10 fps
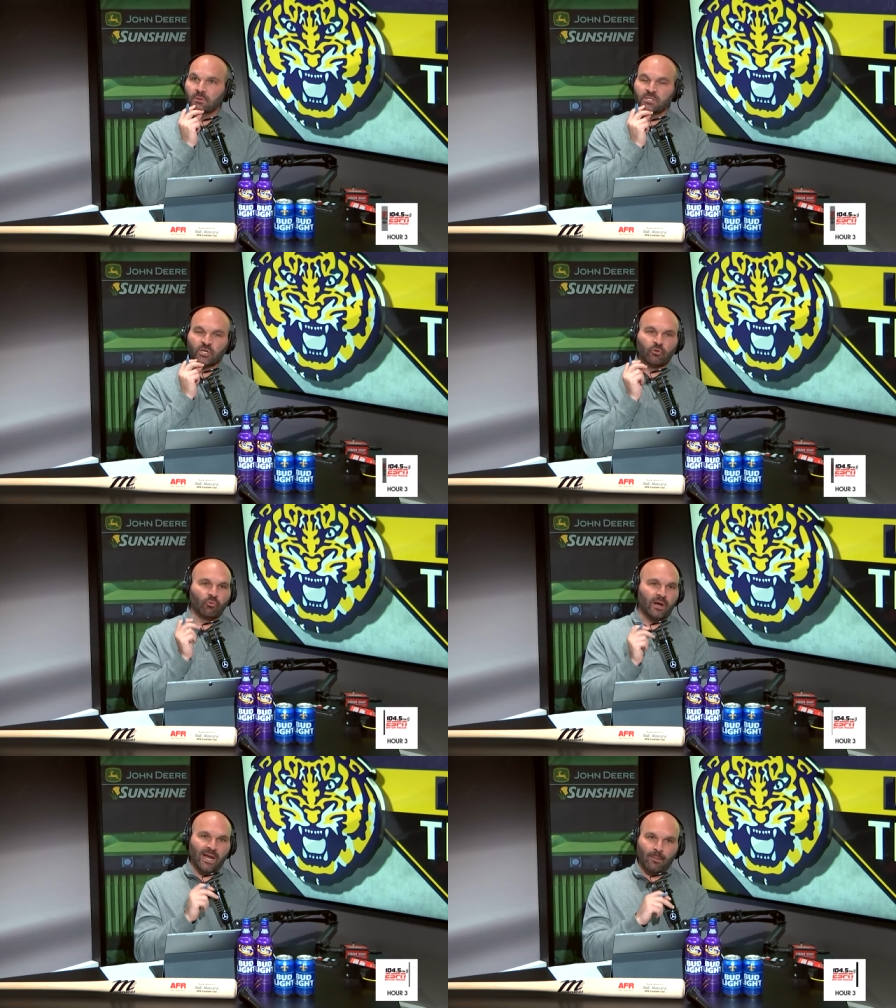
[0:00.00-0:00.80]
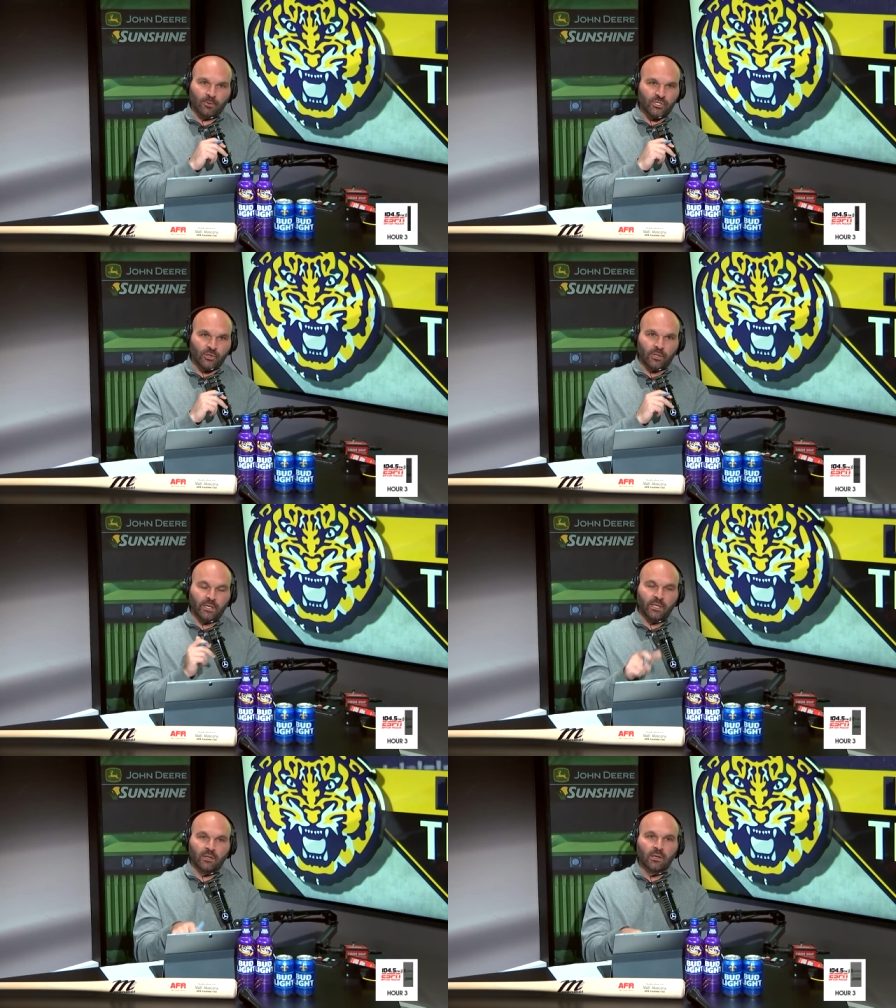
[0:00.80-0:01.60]
It's a great
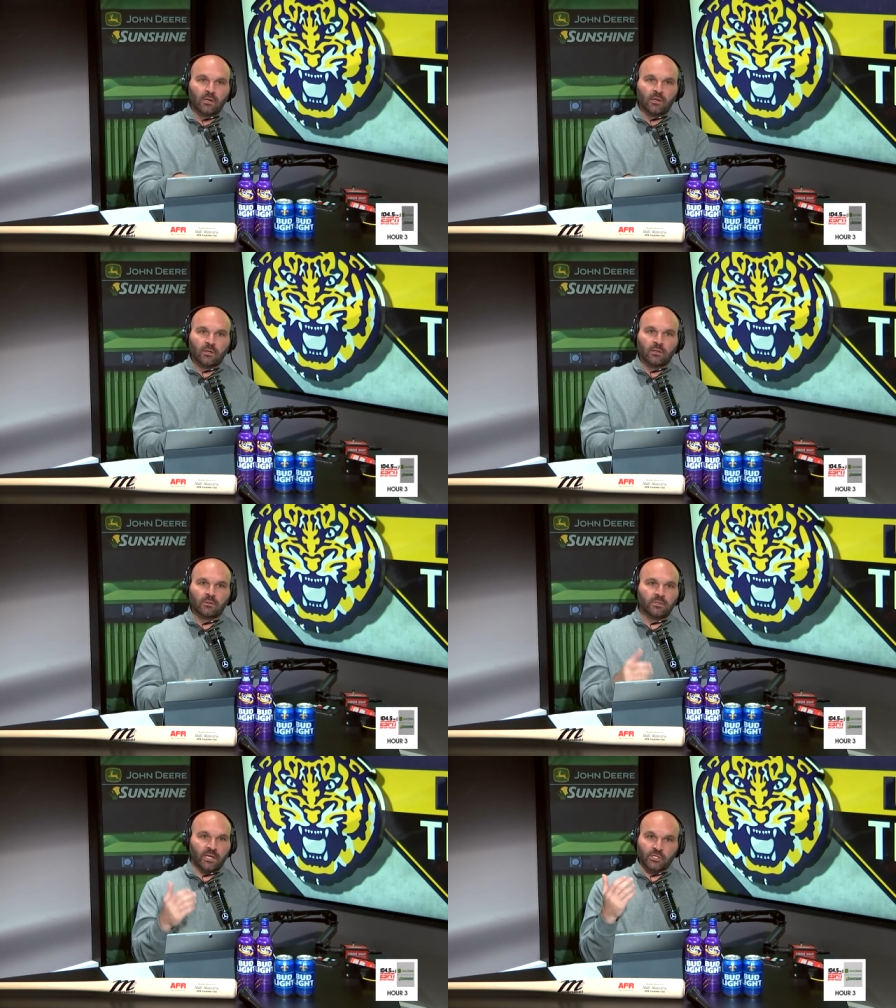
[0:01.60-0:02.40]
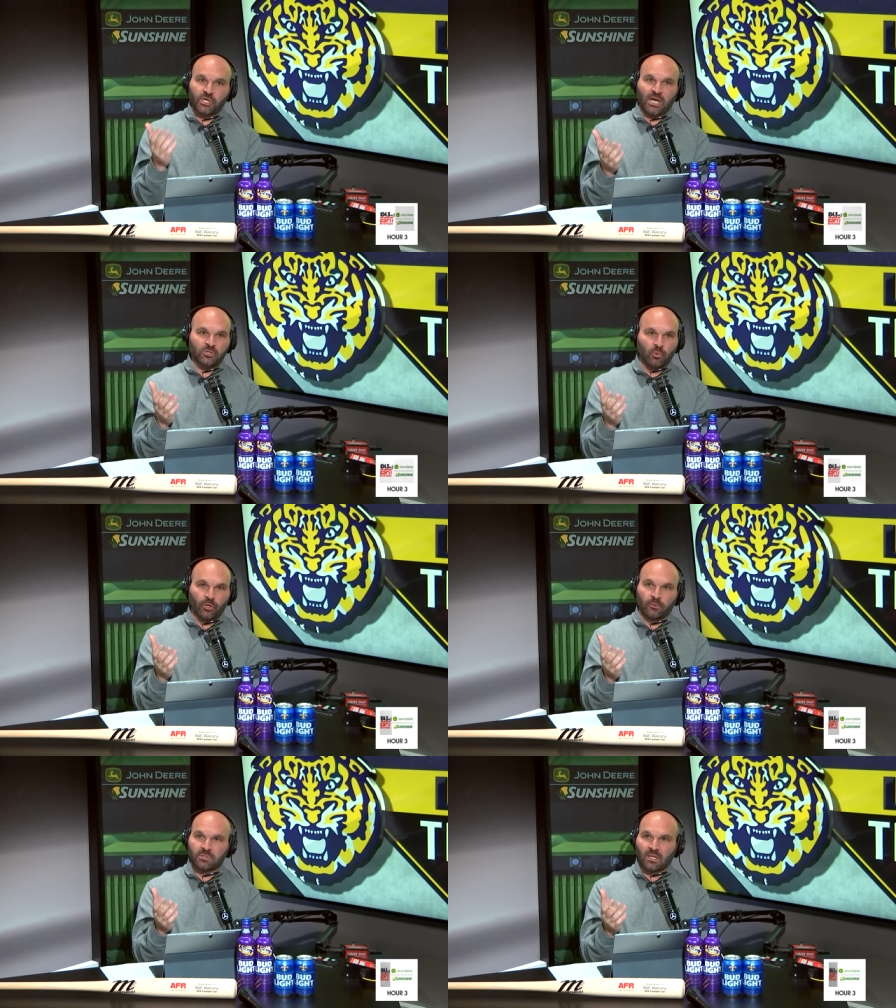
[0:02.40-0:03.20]
opportunity to get Josh
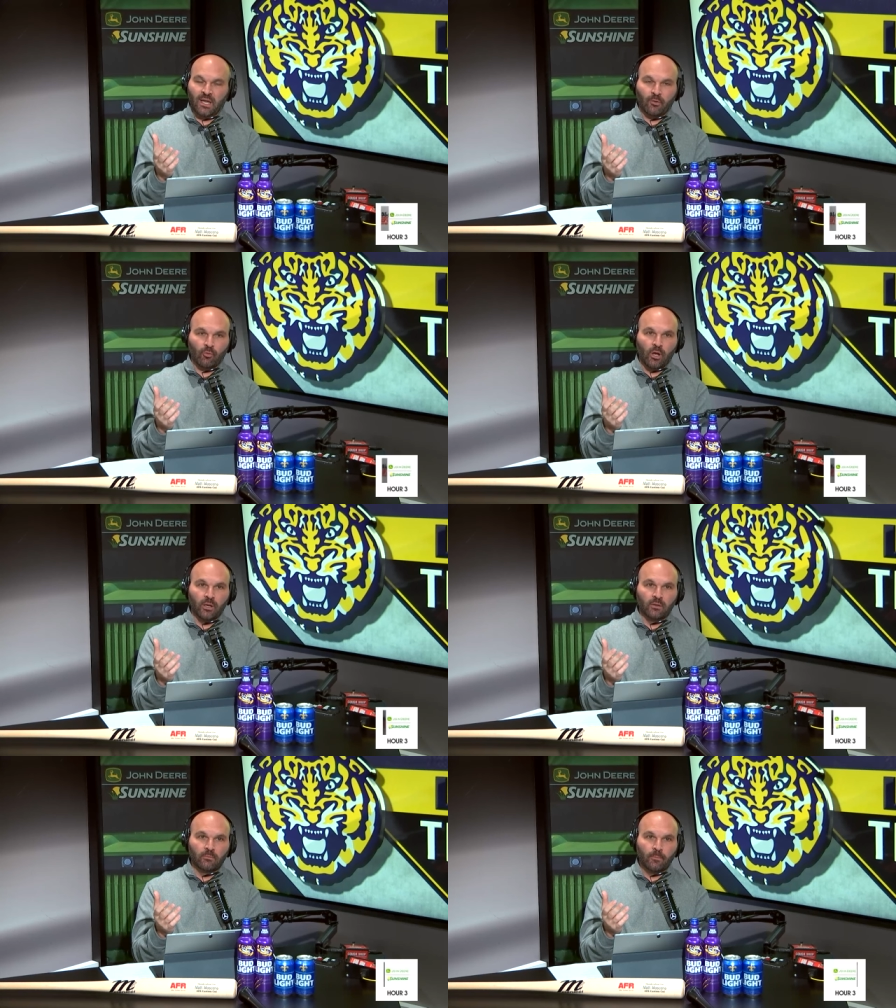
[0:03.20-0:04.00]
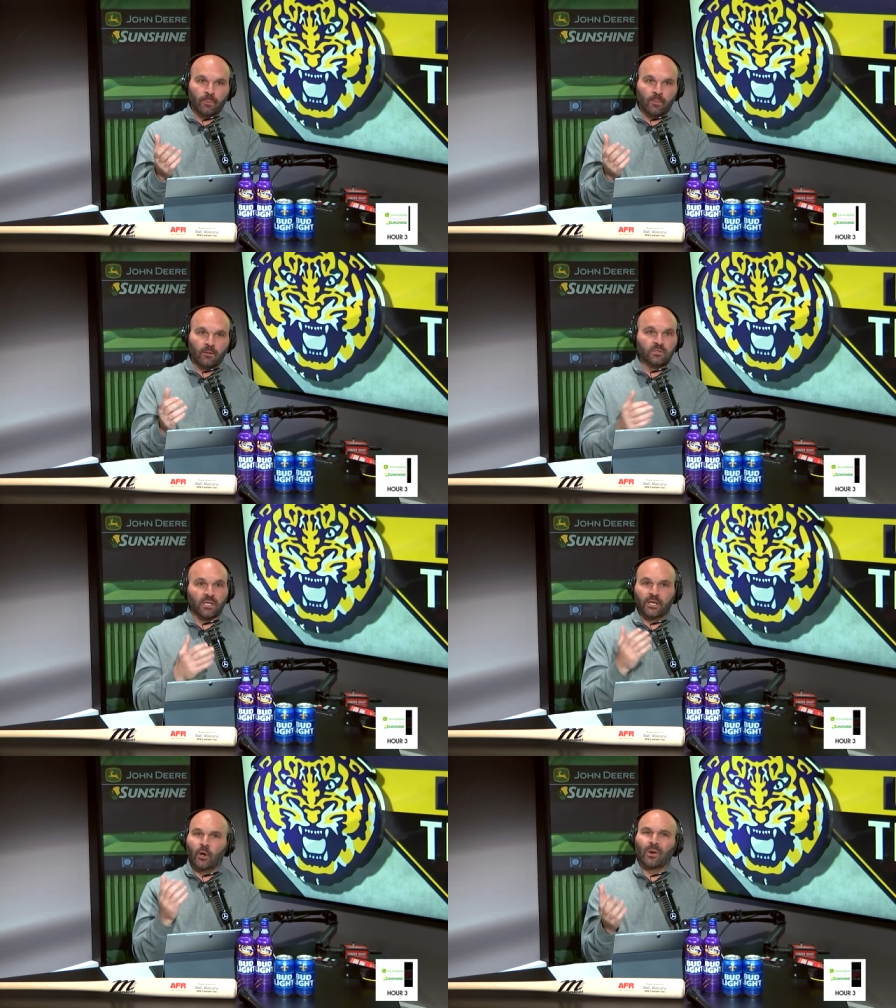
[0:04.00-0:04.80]
Williams a lot of run,
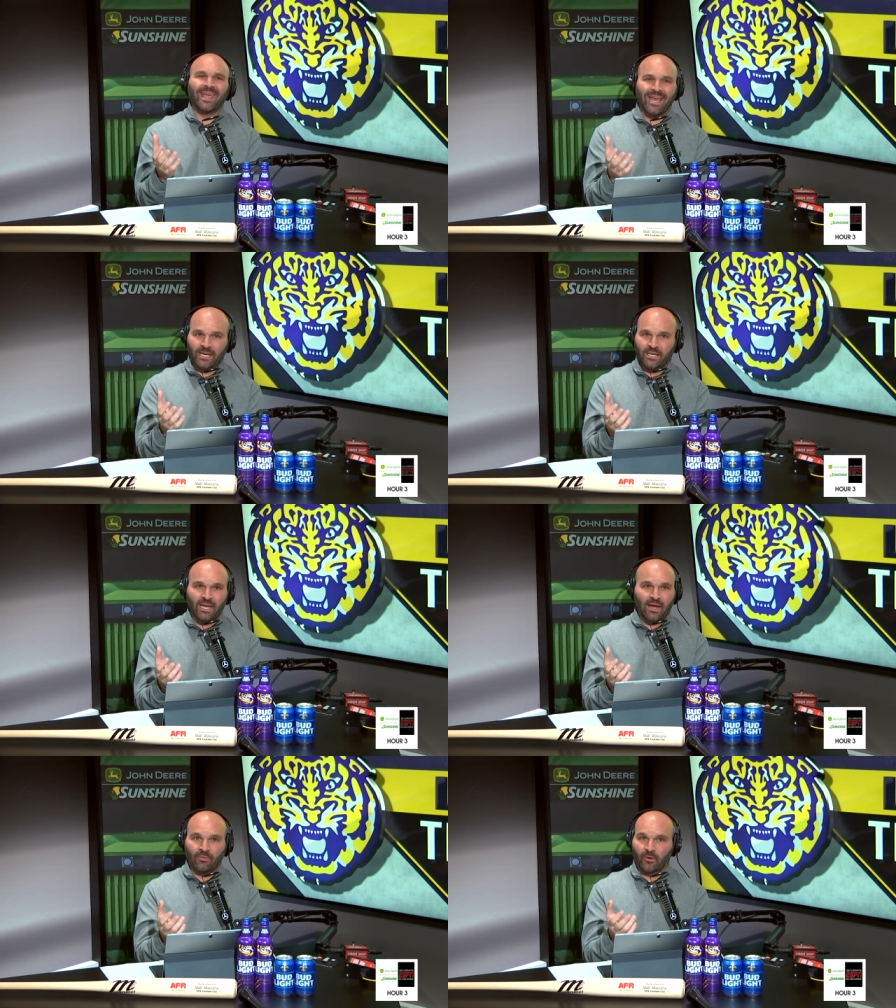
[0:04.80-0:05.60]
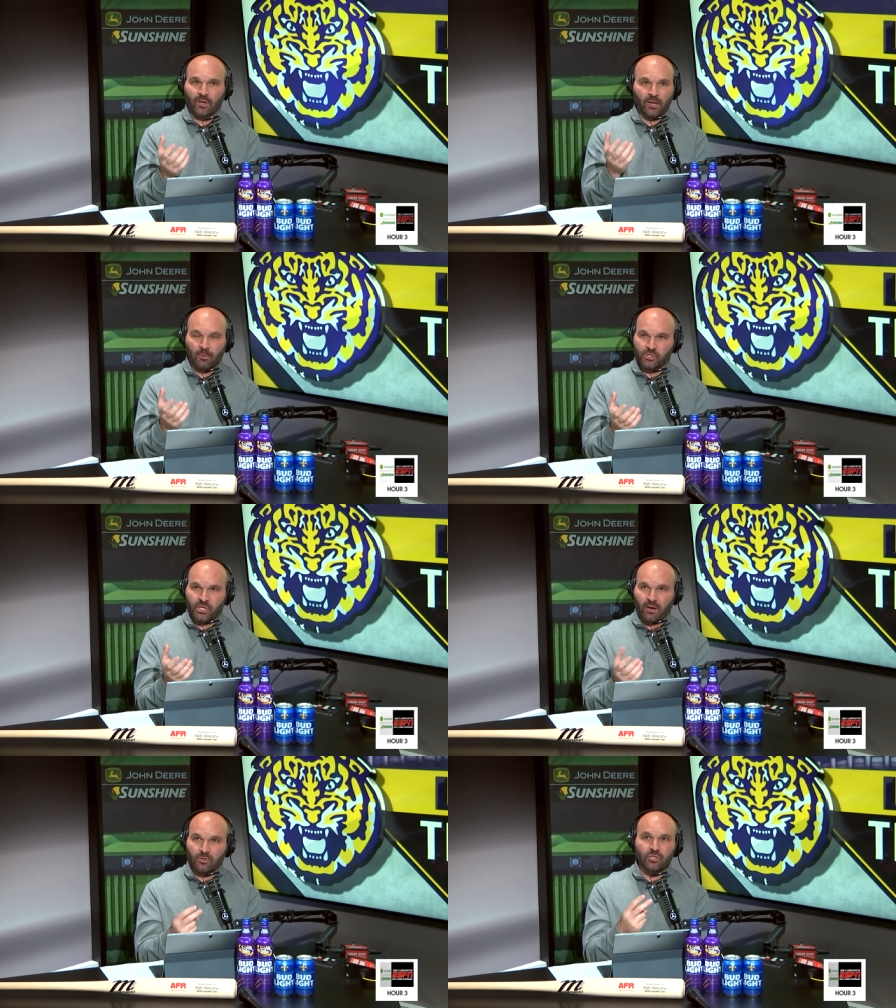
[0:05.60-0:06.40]
to let Noah Cain get out there and get a bunch
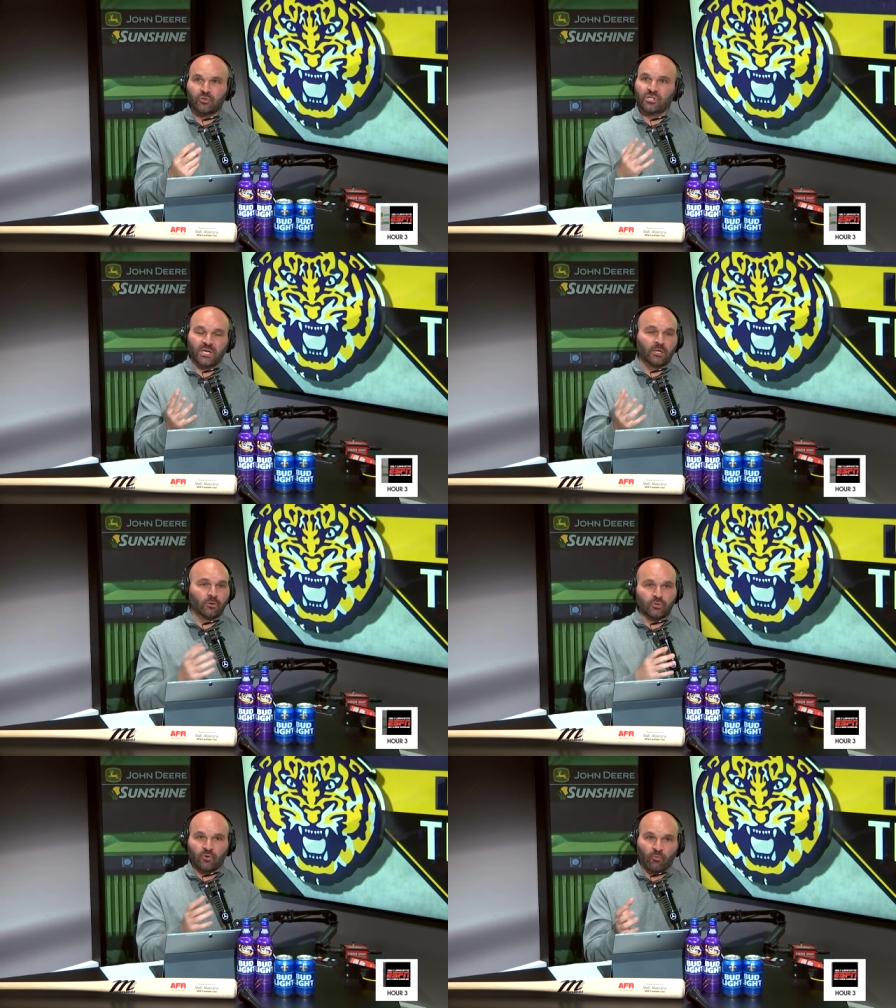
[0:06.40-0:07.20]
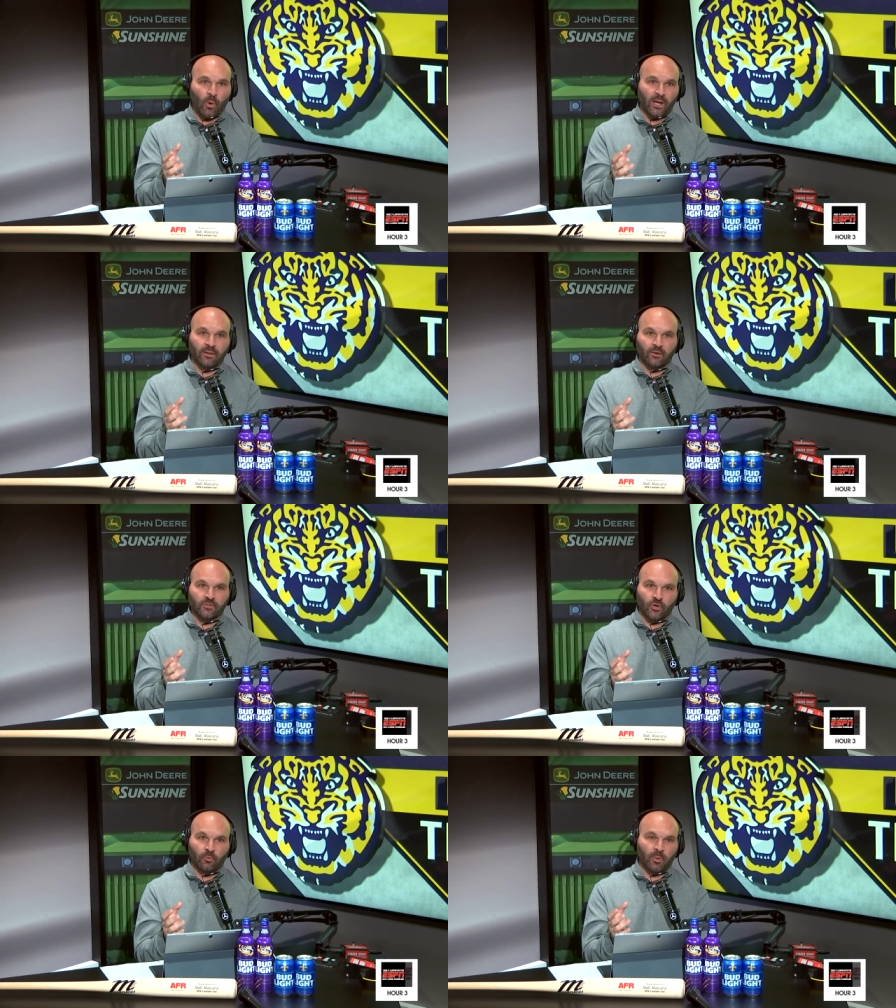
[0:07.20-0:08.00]
of carries. Two seniors who have waited their
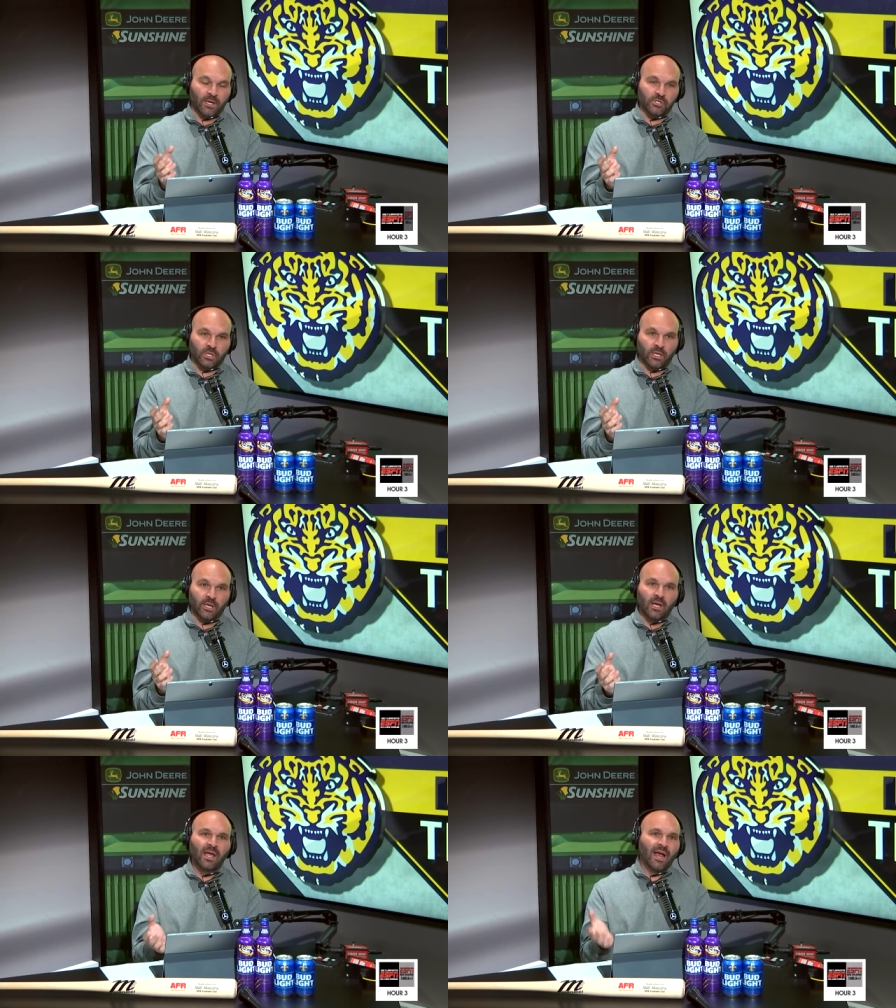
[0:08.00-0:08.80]
turn patiently,